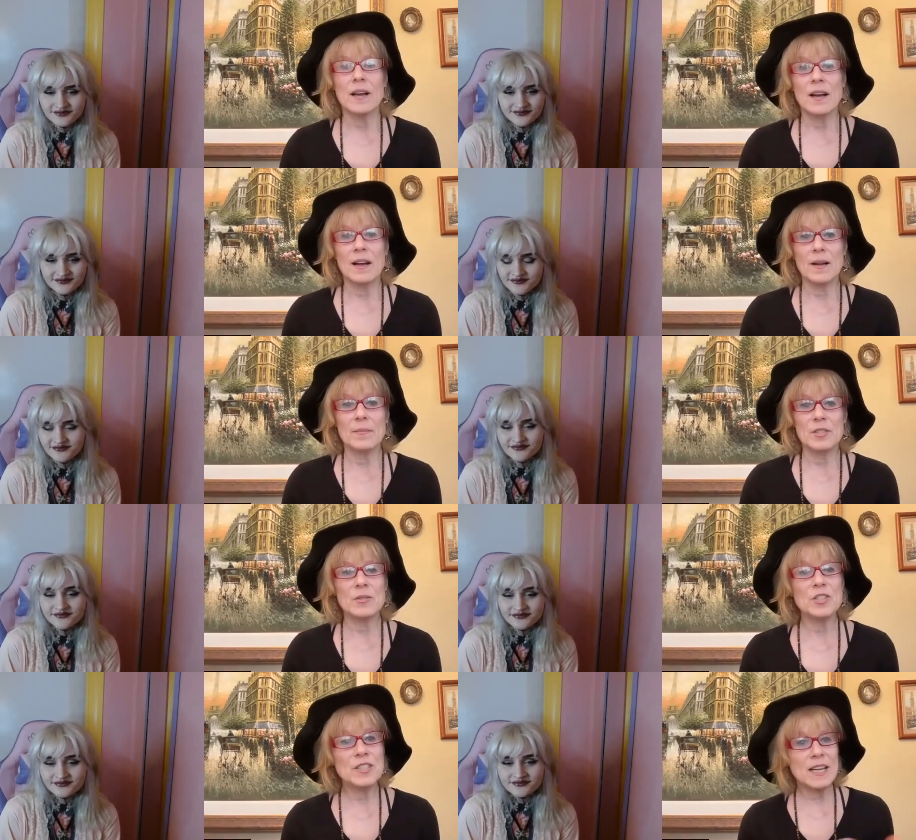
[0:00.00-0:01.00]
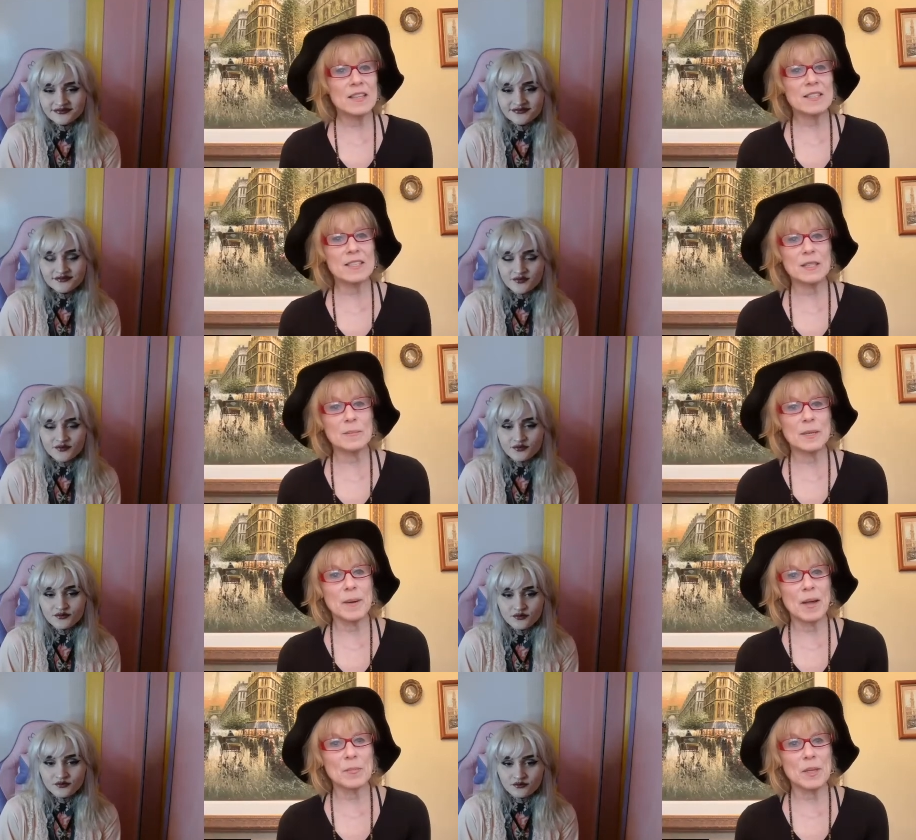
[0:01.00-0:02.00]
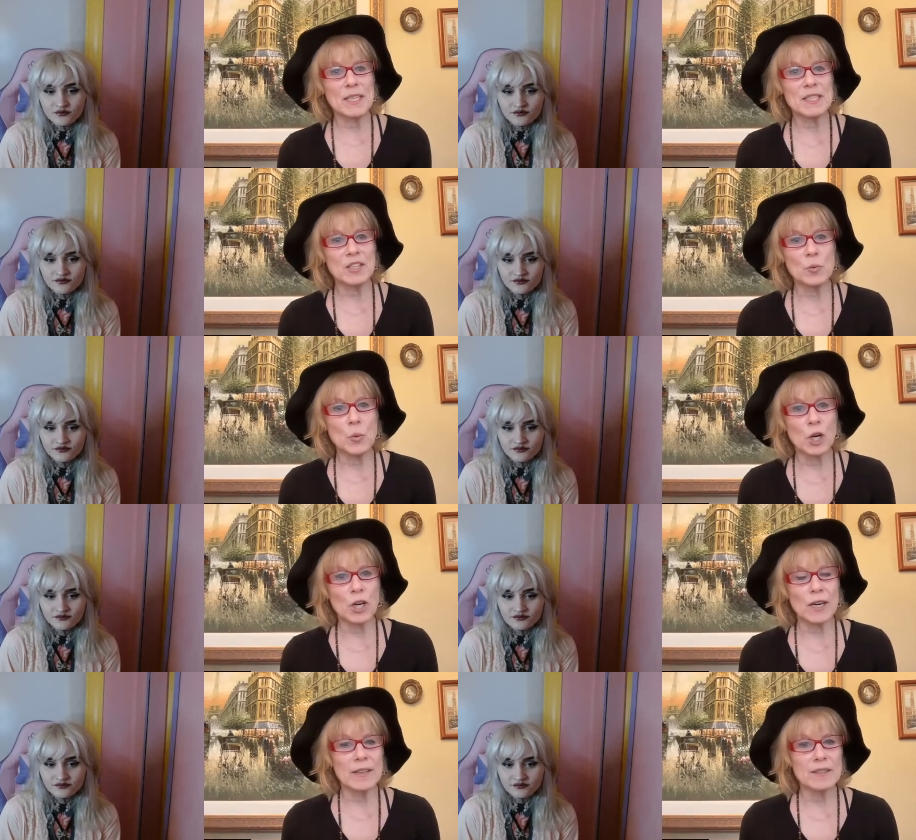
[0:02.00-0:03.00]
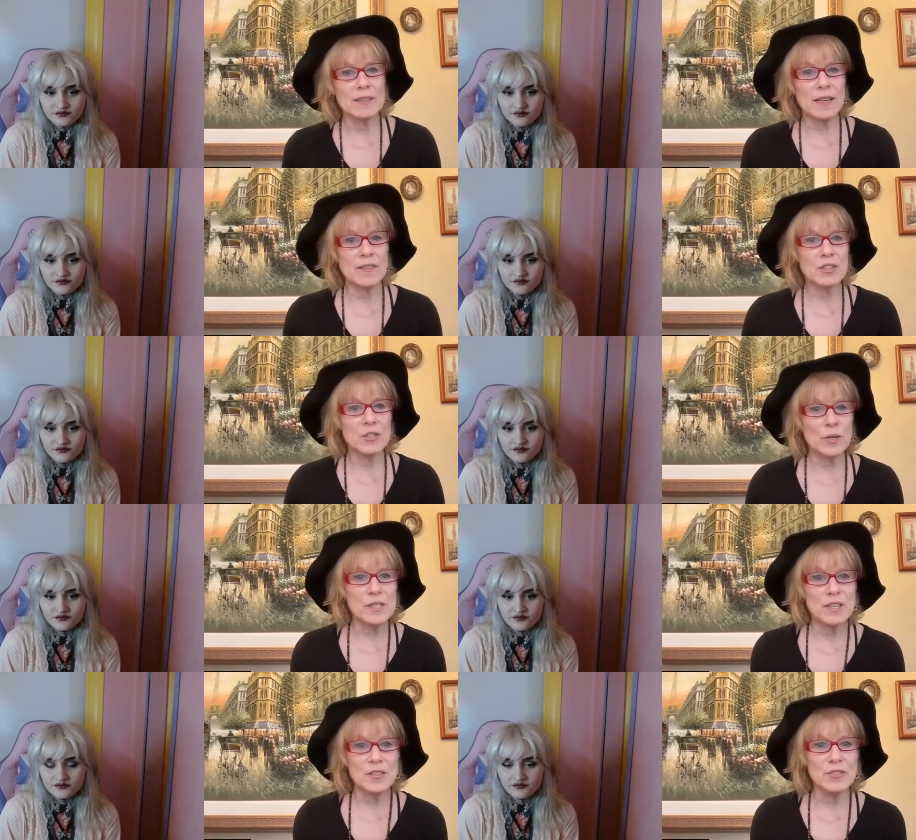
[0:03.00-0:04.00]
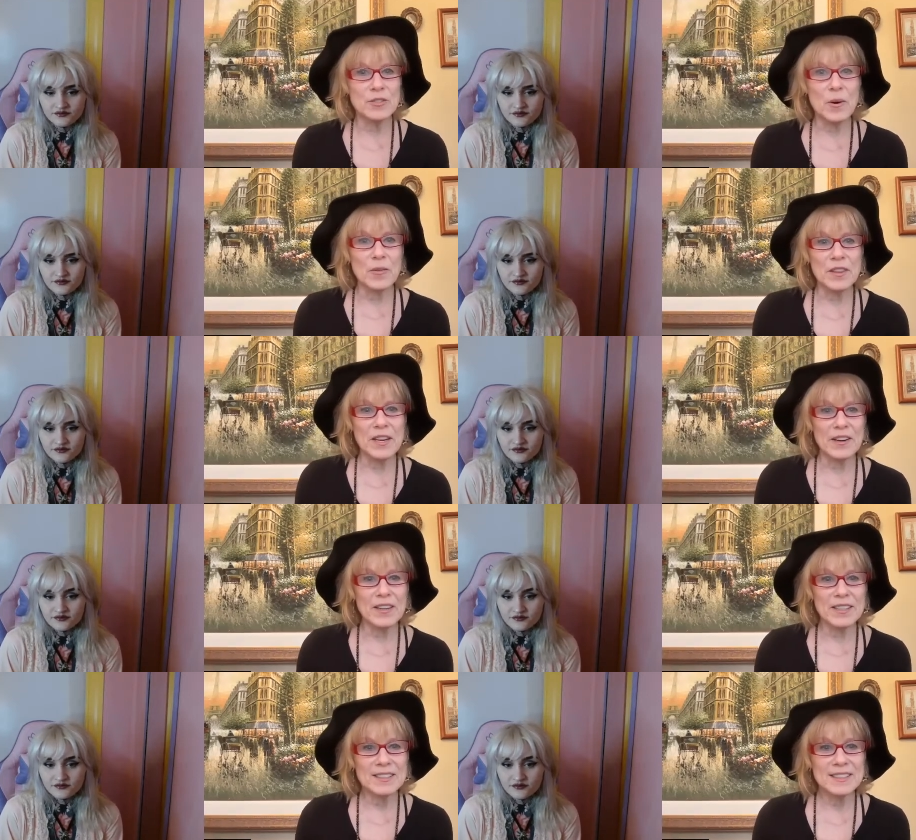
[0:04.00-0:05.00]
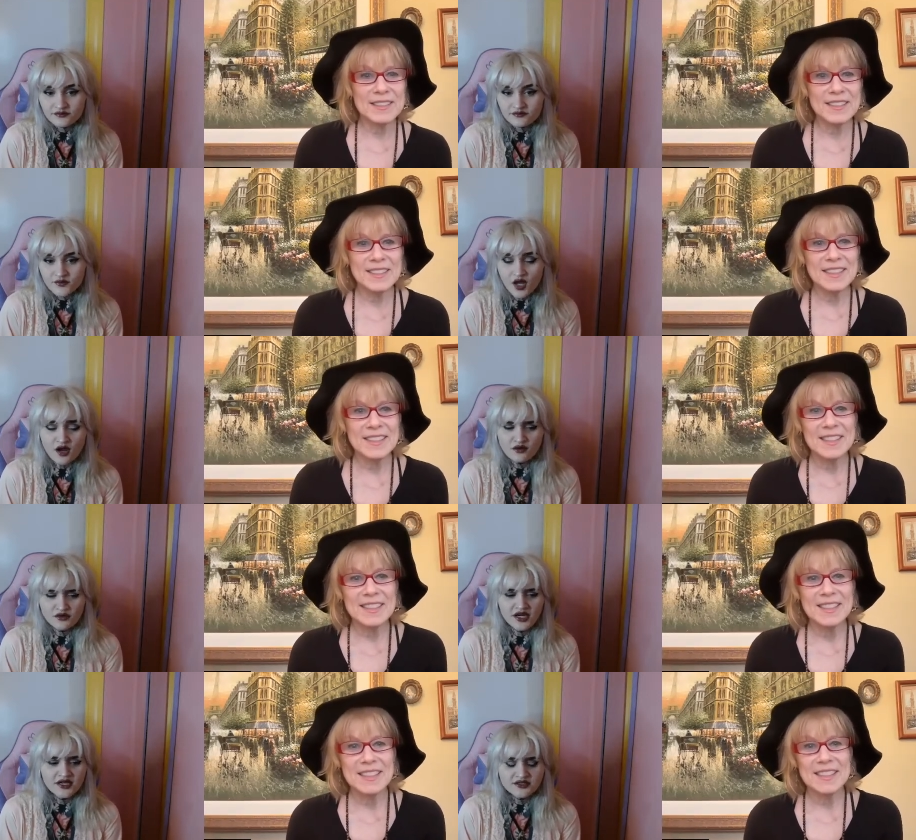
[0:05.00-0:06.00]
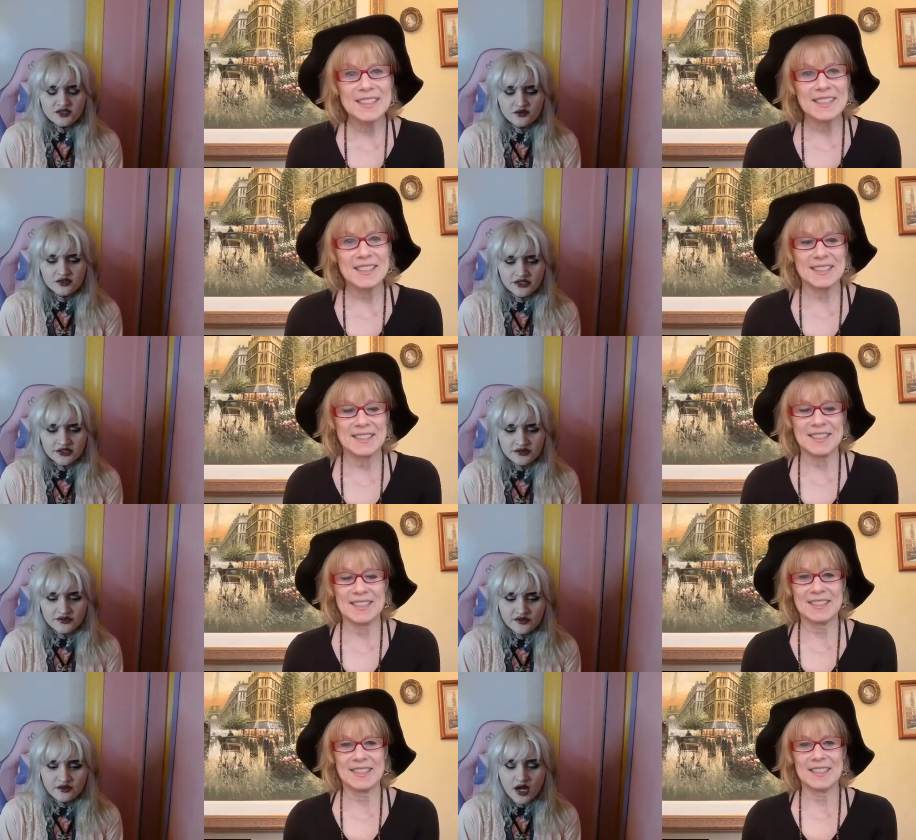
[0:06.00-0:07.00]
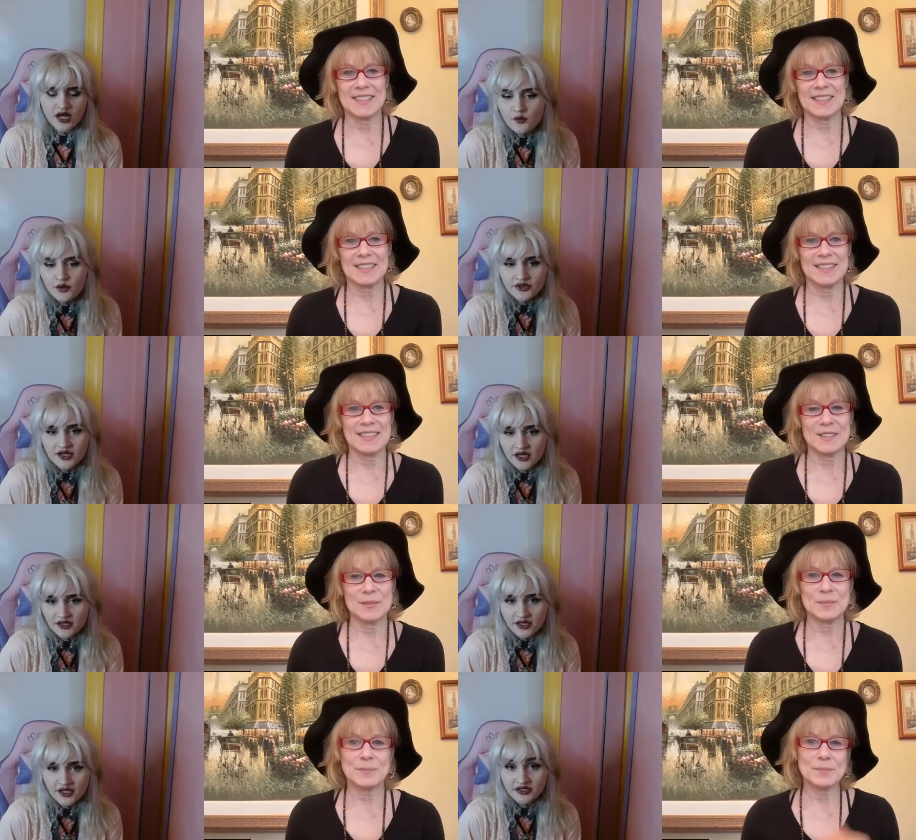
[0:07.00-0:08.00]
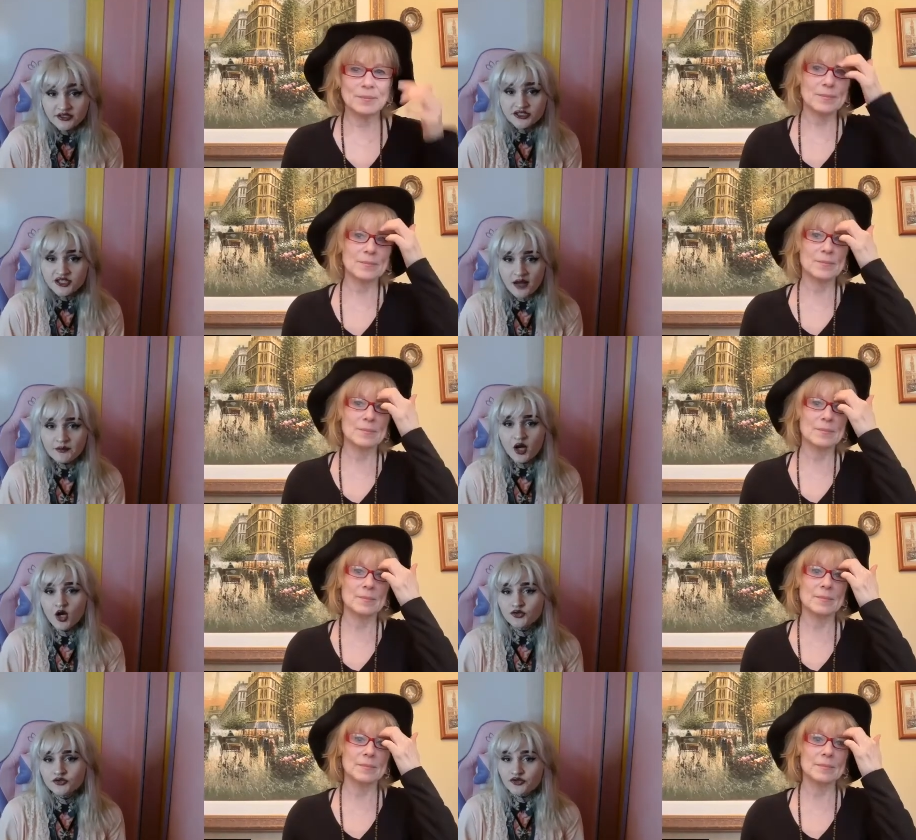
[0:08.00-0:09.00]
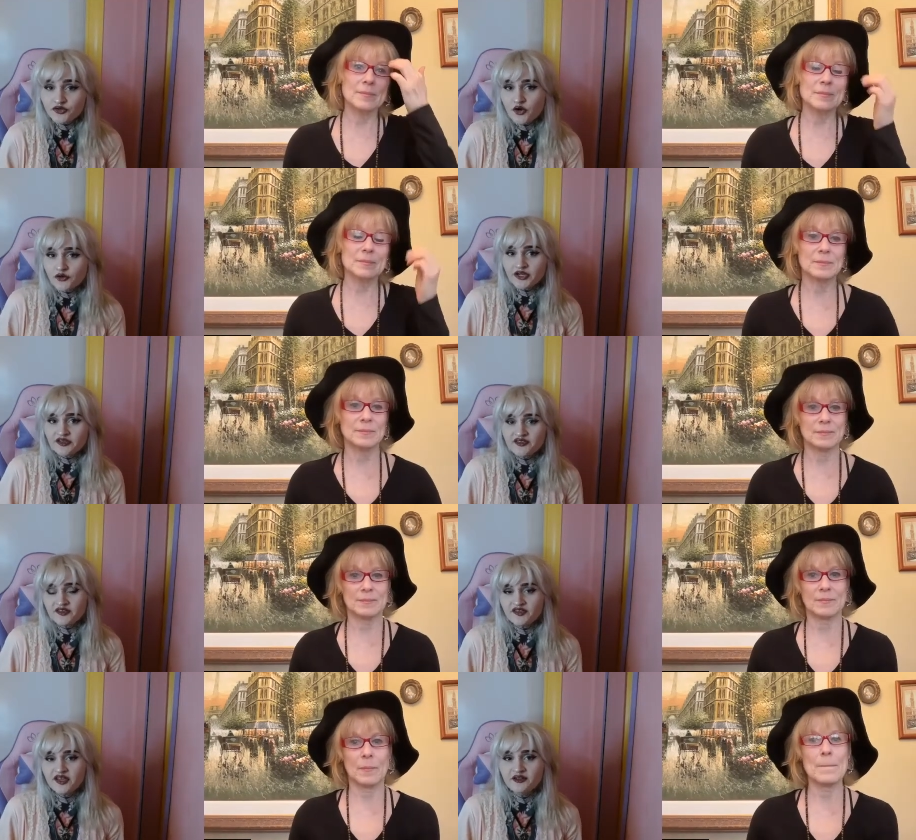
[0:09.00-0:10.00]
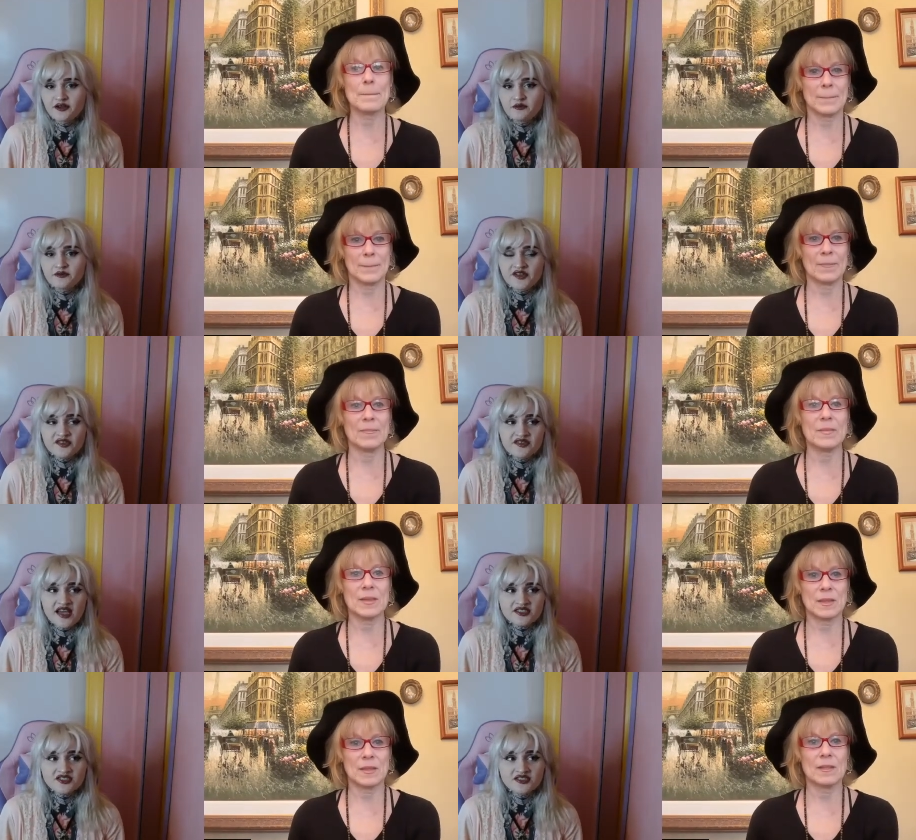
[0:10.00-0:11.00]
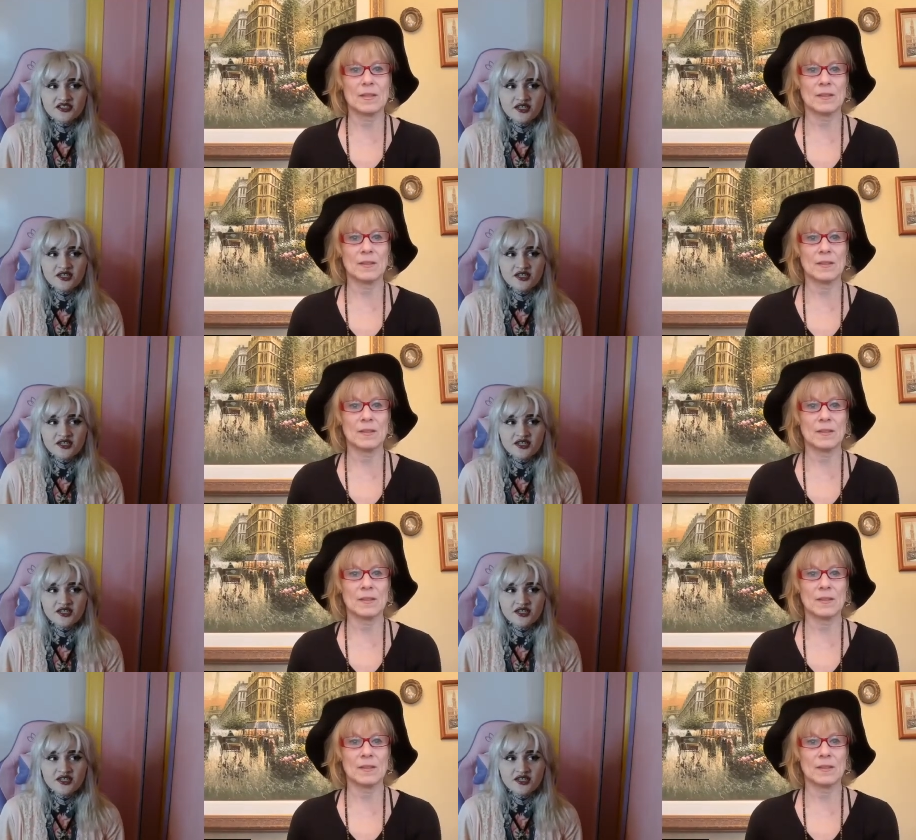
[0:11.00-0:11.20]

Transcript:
Speaker 1: Um, so just tell us a little bit about the place that you work and, and the tours that you do over there.
Speaker 2: Oh, yeah, totally. So I work at a shop called Stardust Salem. This is actually